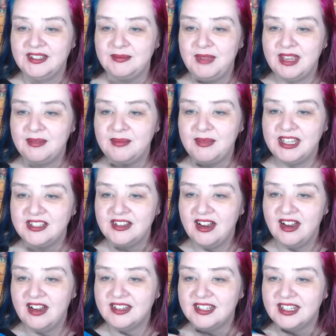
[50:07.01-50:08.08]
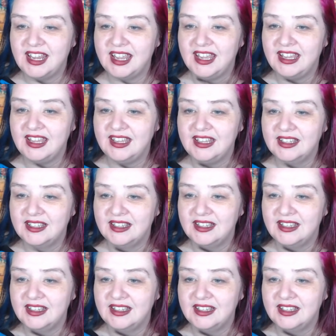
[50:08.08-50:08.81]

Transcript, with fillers: to make my star today.